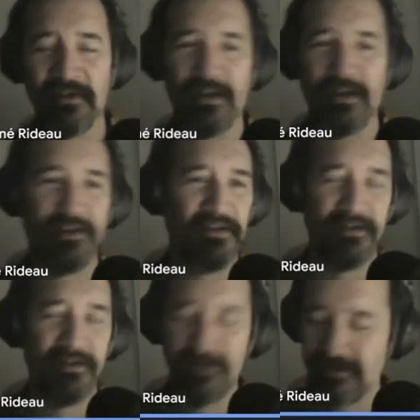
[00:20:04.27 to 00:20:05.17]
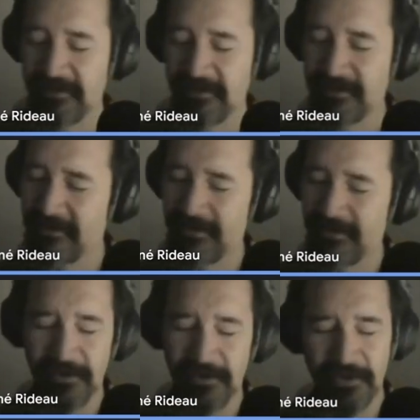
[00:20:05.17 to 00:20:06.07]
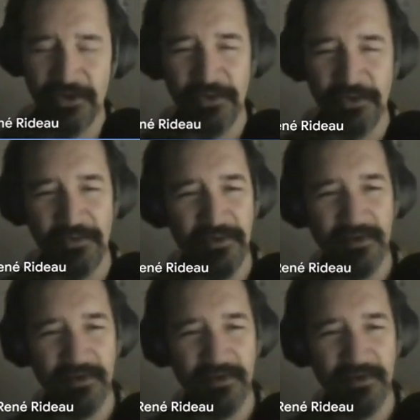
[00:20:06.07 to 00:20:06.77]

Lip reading: Haskell is its own